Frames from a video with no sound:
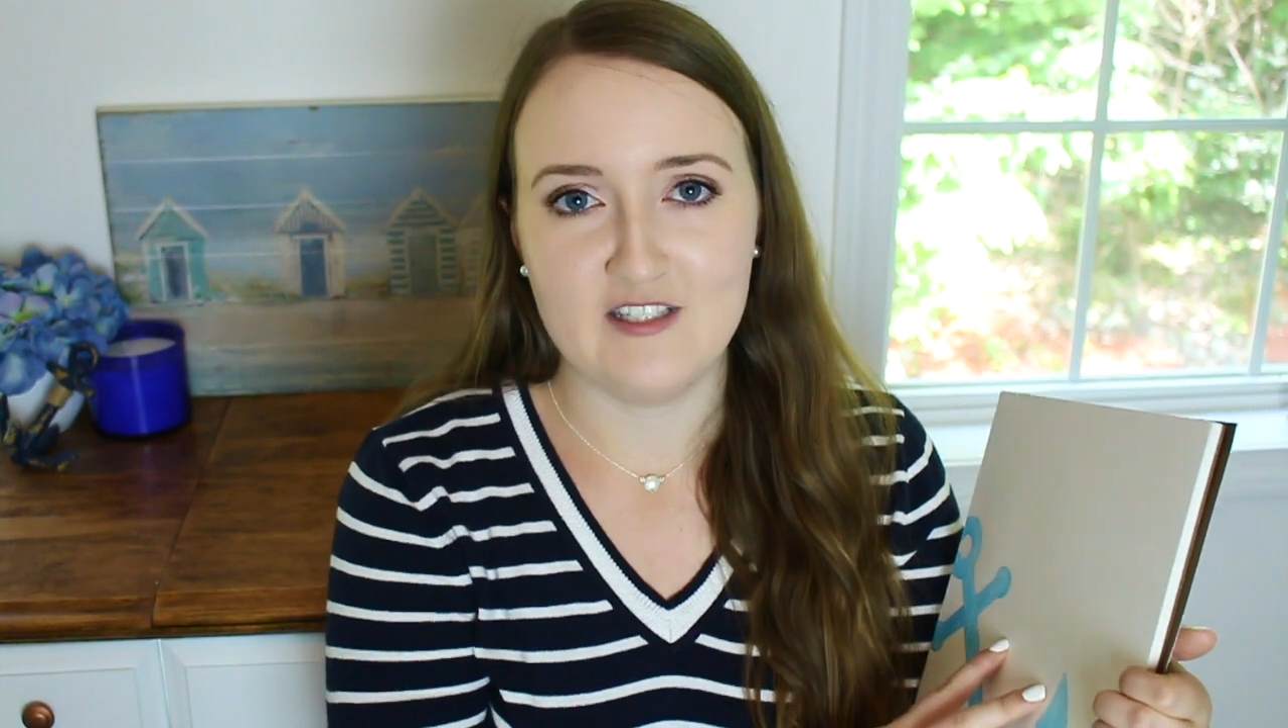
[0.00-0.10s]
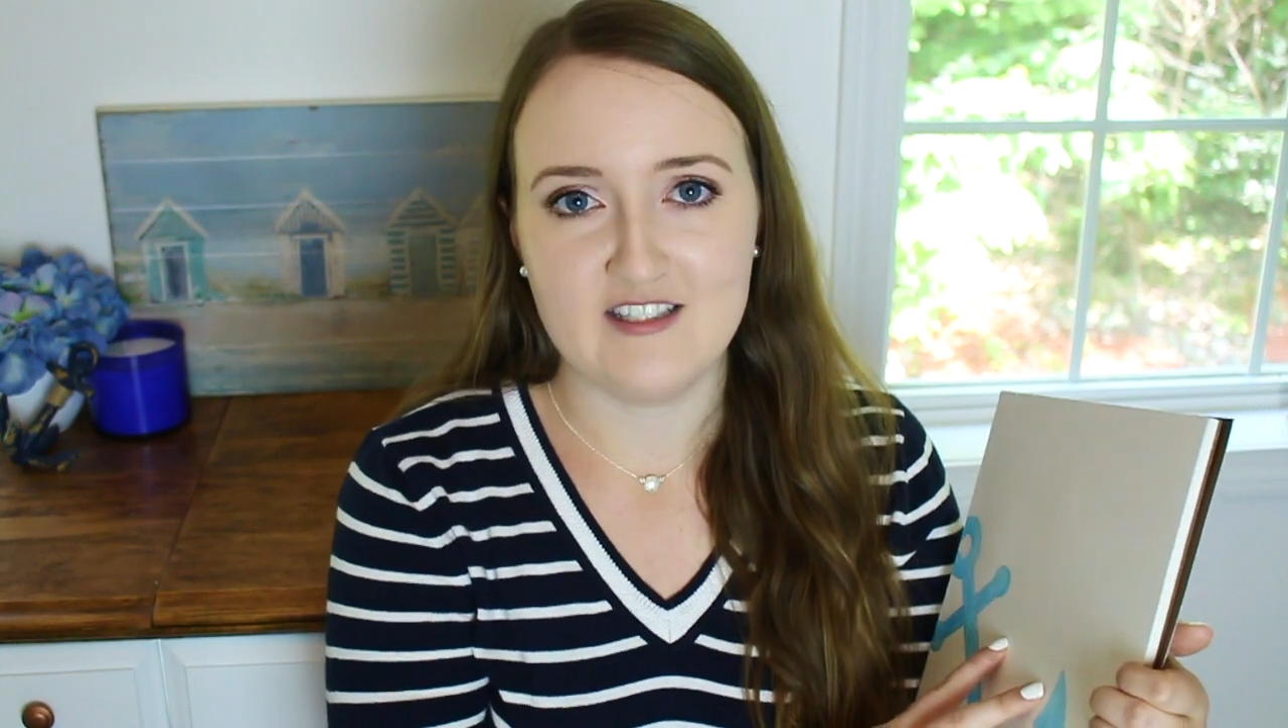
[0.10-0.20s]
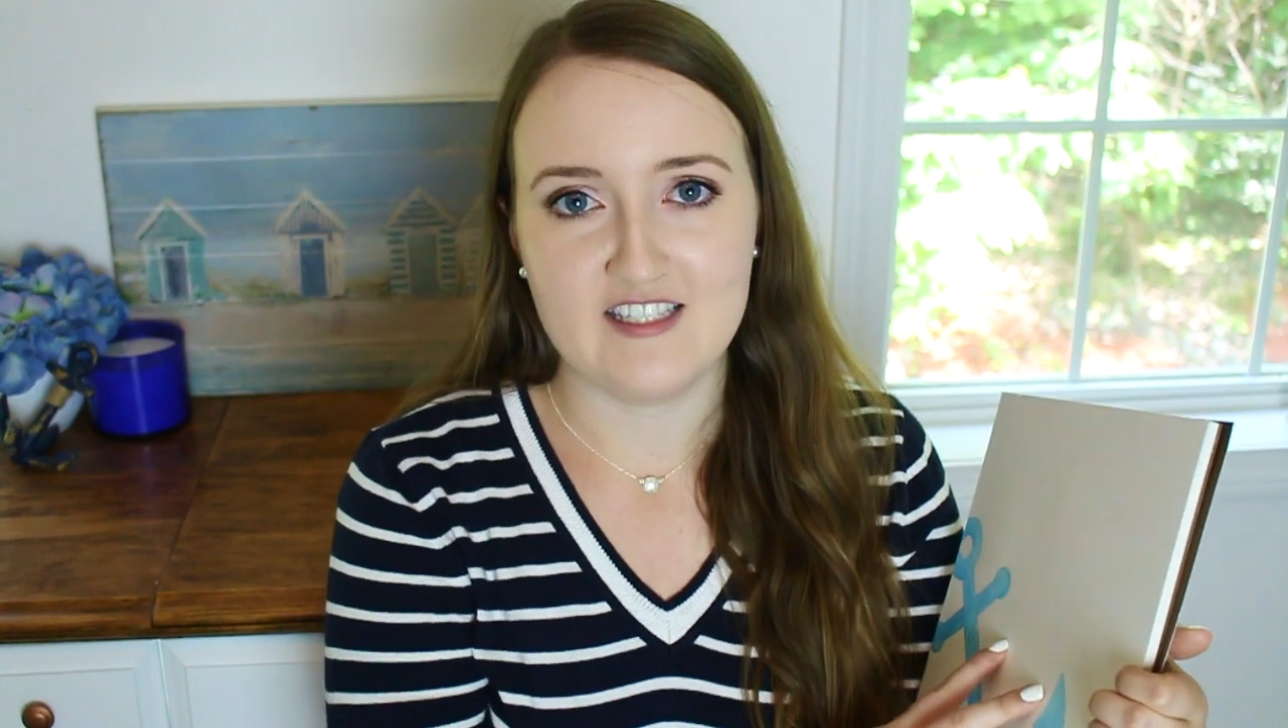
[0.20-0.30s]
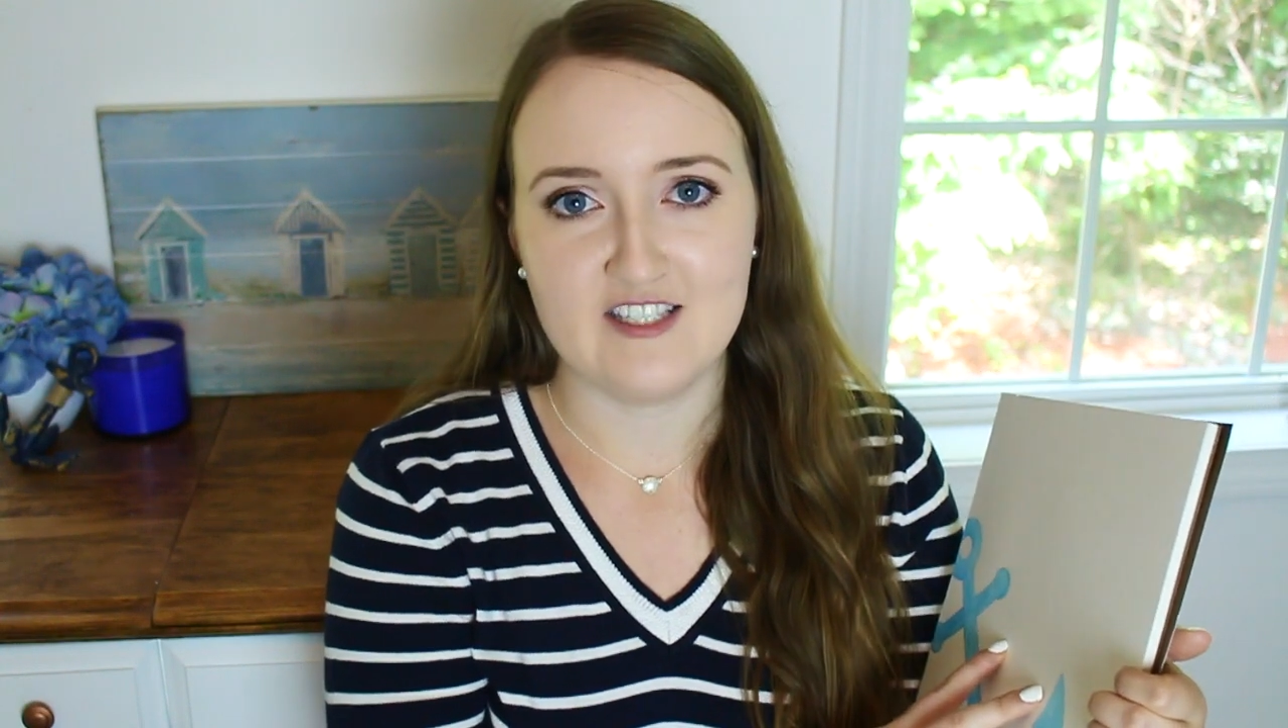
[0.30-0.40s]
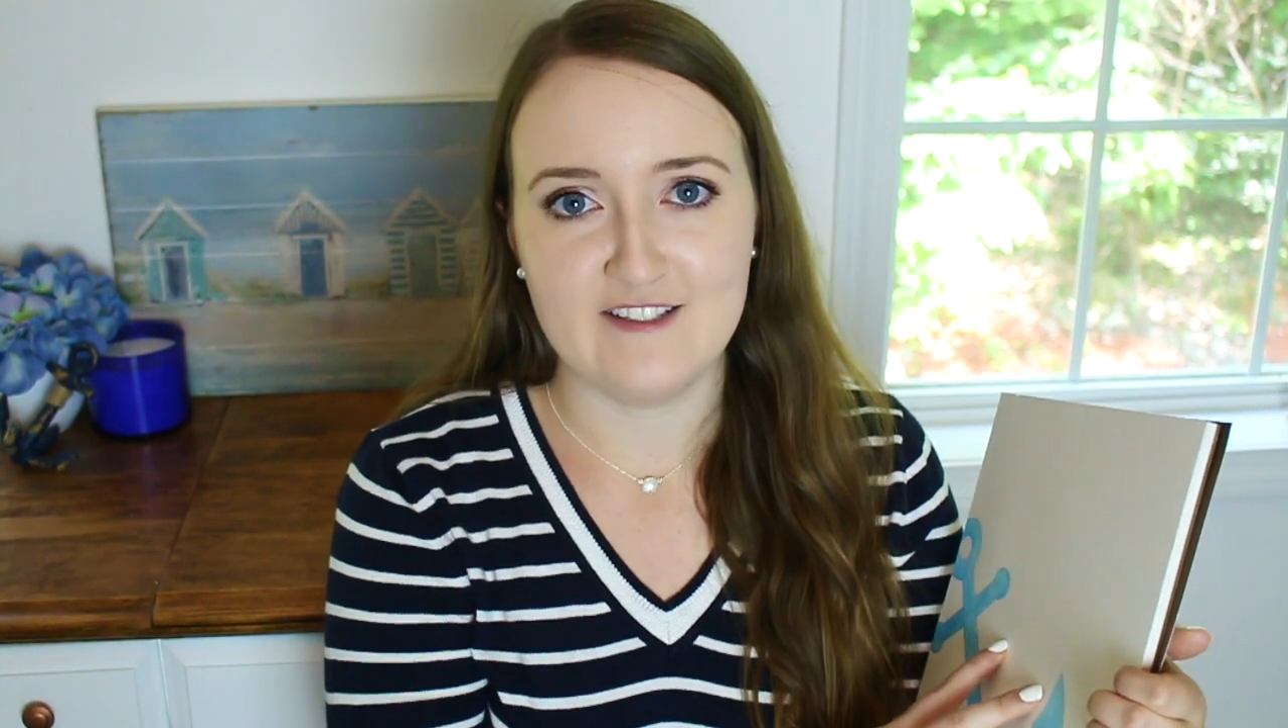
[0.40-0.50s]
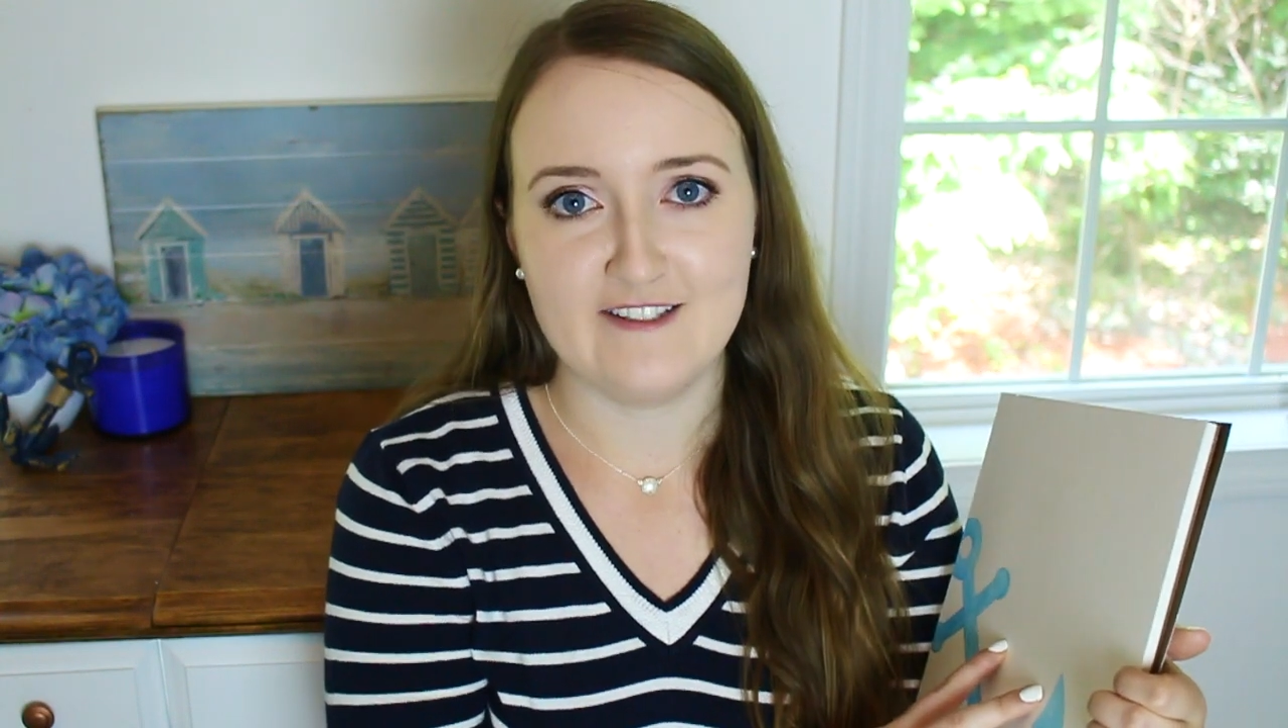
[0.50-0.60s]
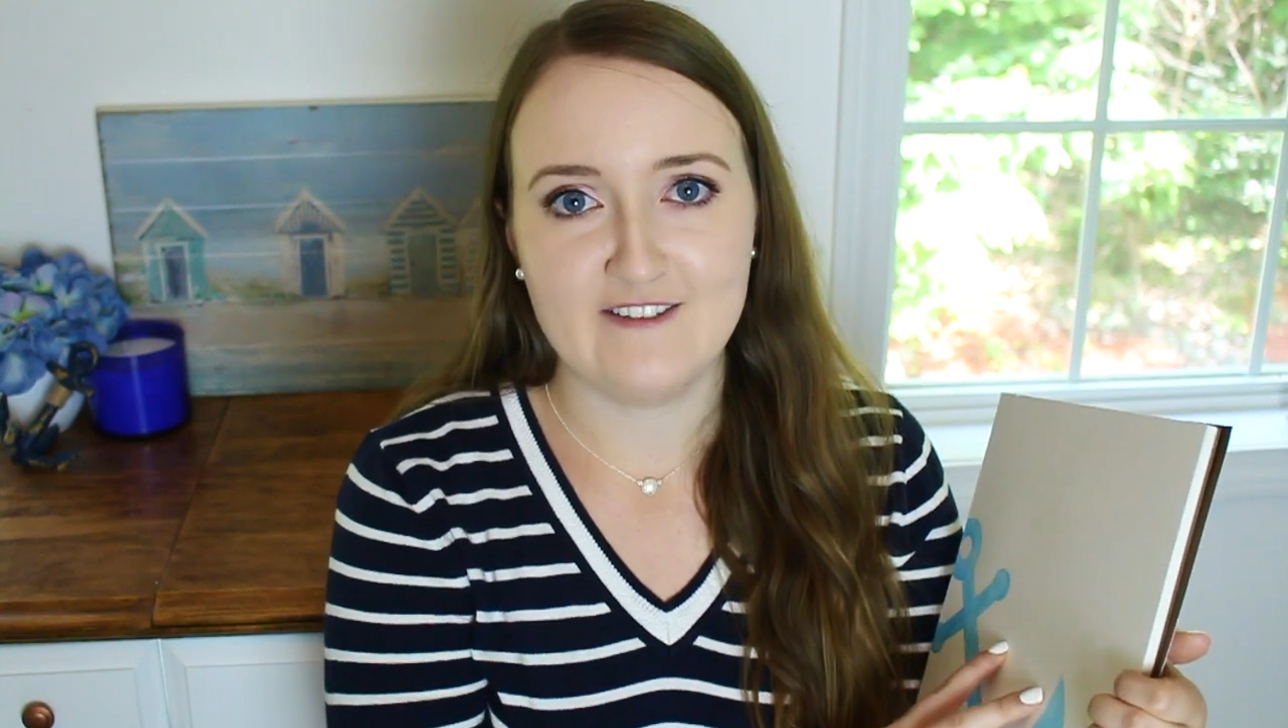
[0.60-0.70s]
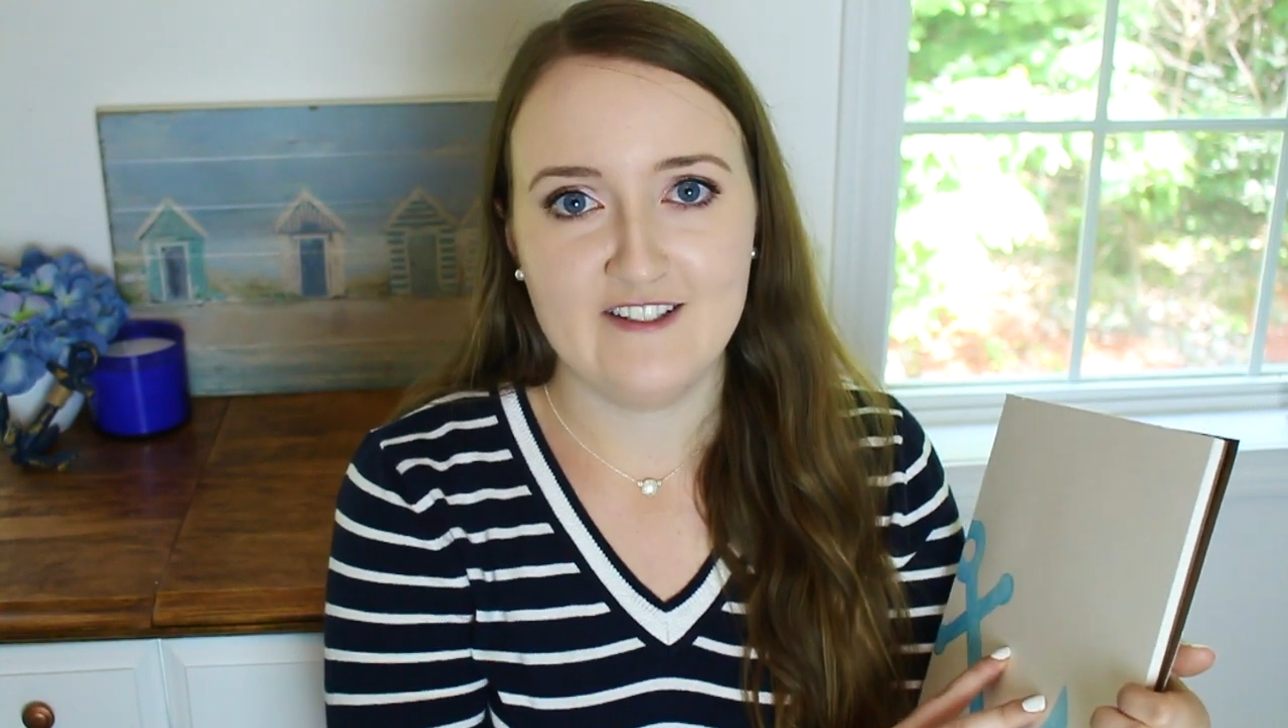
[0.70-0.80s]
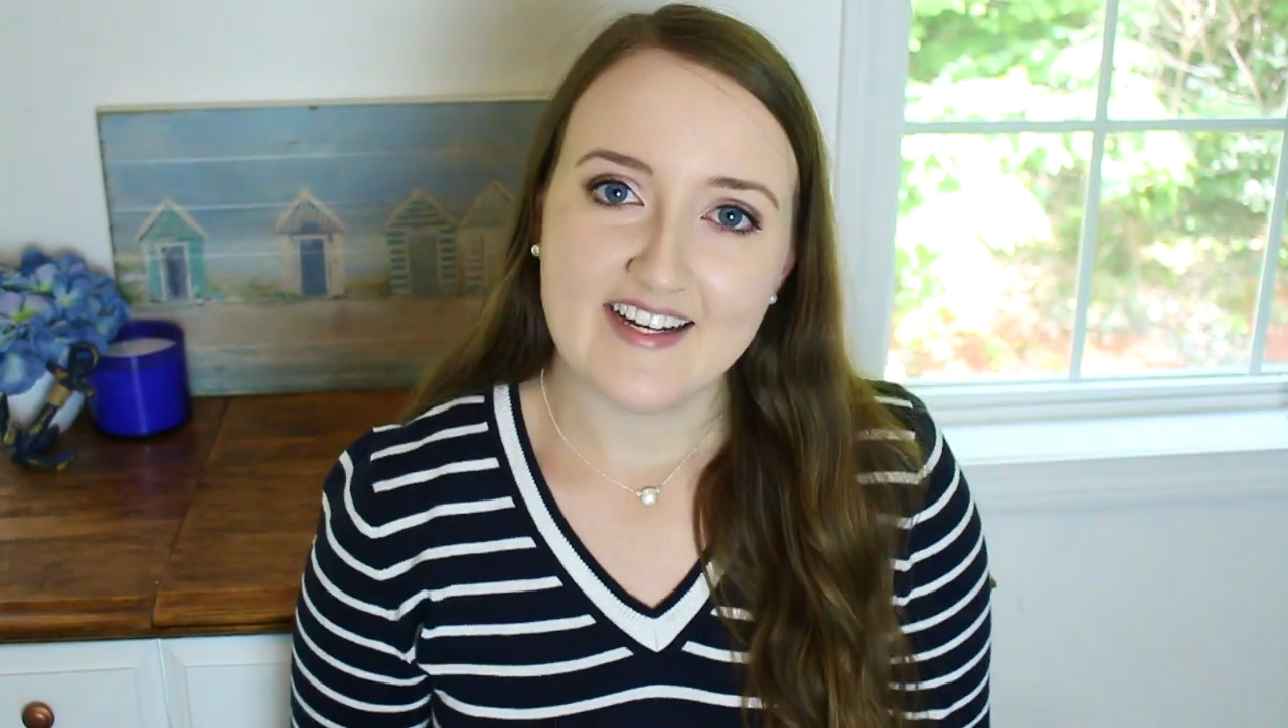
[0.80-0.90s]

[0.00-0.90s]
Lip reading: easy to do.